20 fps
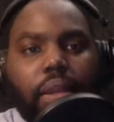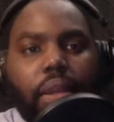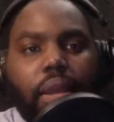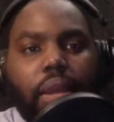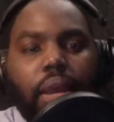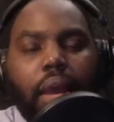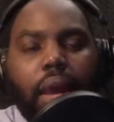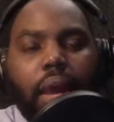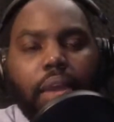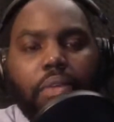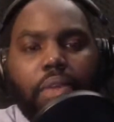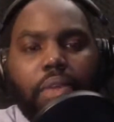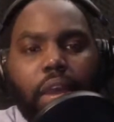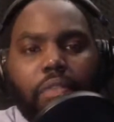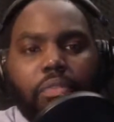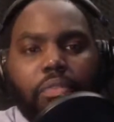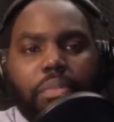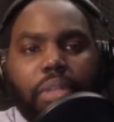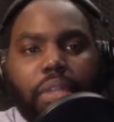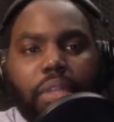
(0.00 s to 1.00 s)
I don't
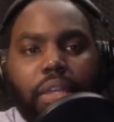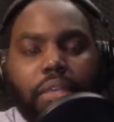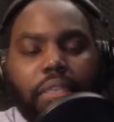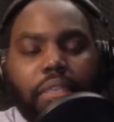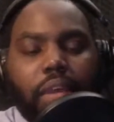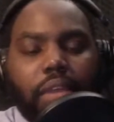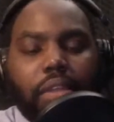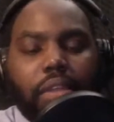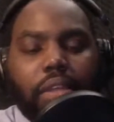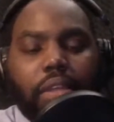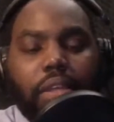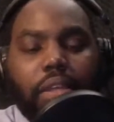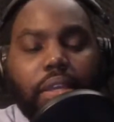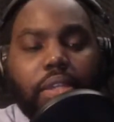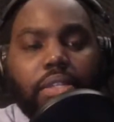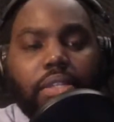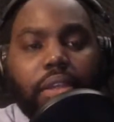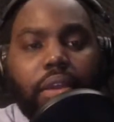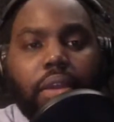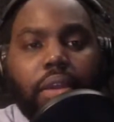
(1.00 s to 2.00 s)
ever believe that the
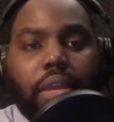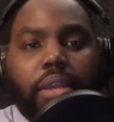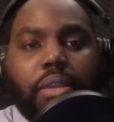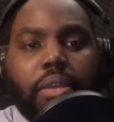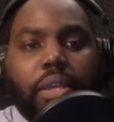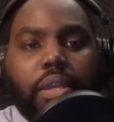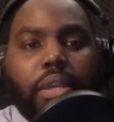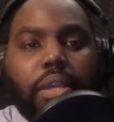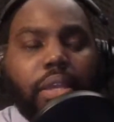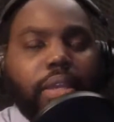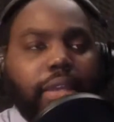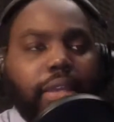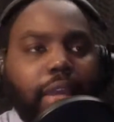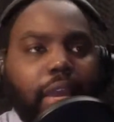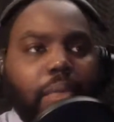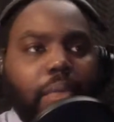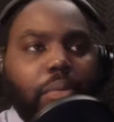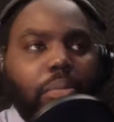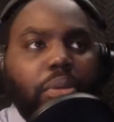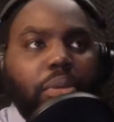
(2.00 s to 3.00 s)
kids are
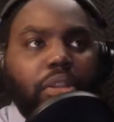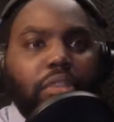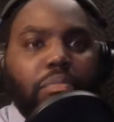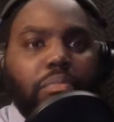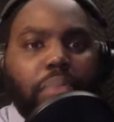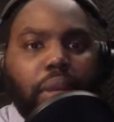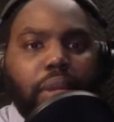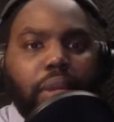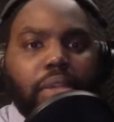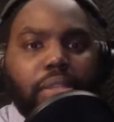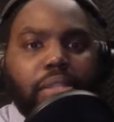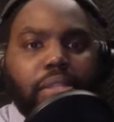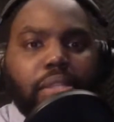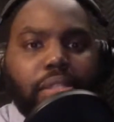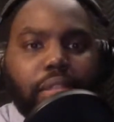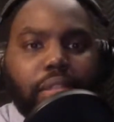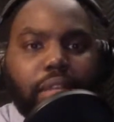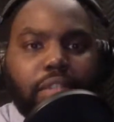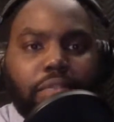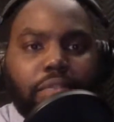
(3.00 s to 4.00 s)
incapable of being
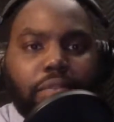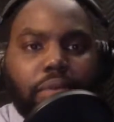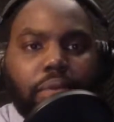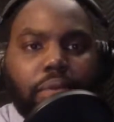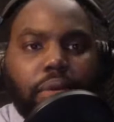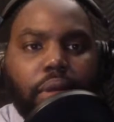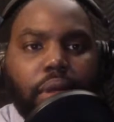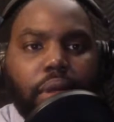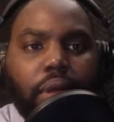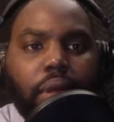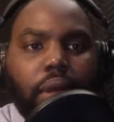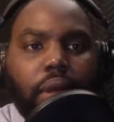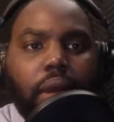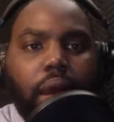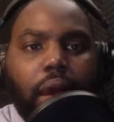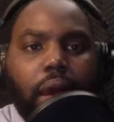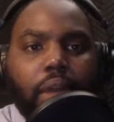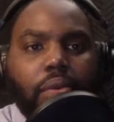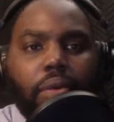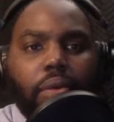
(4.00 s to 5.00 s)
successful.
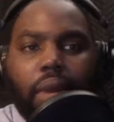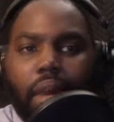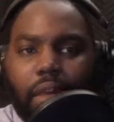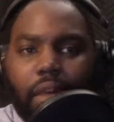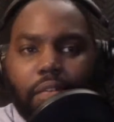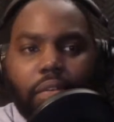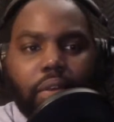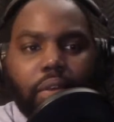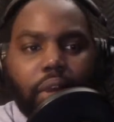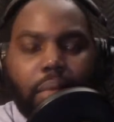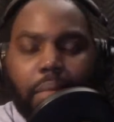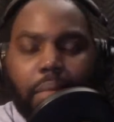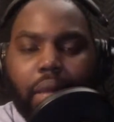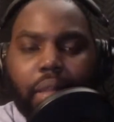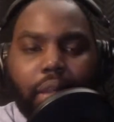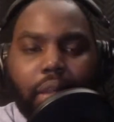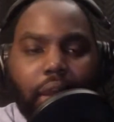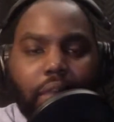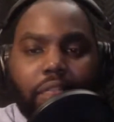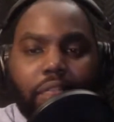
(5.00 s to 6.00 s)
I don't ever in my
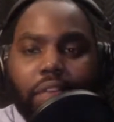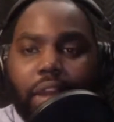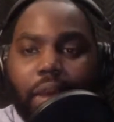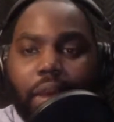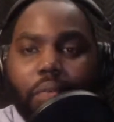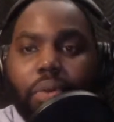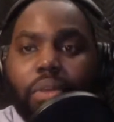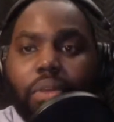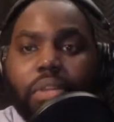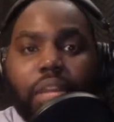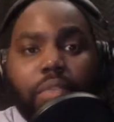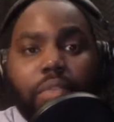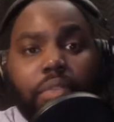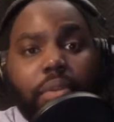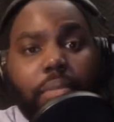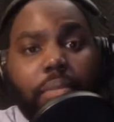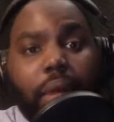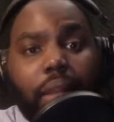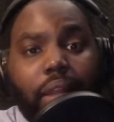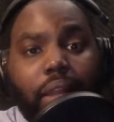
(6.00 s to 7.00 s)
life, and I will never in
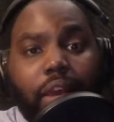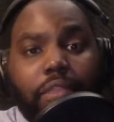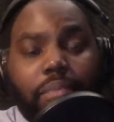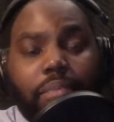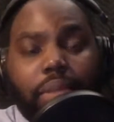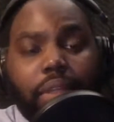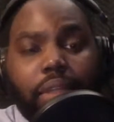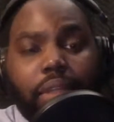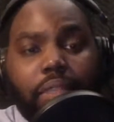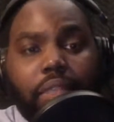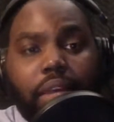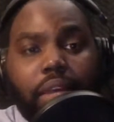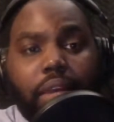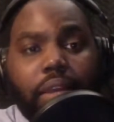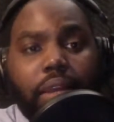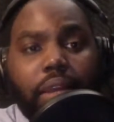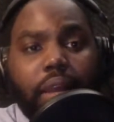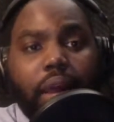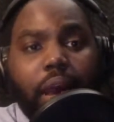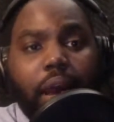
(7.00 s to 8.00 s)
my life believe that.
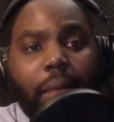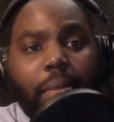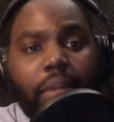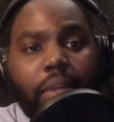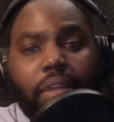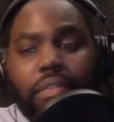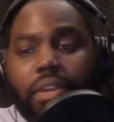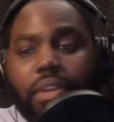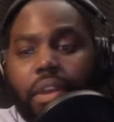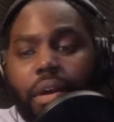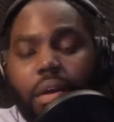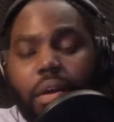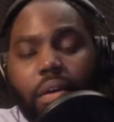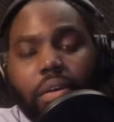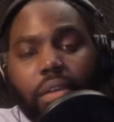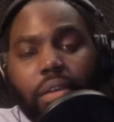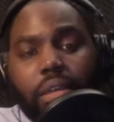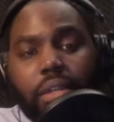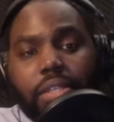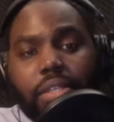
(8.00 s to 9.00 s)
I believe that all
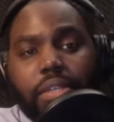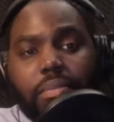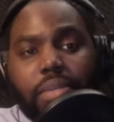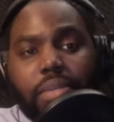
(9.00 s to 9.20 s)
kids can be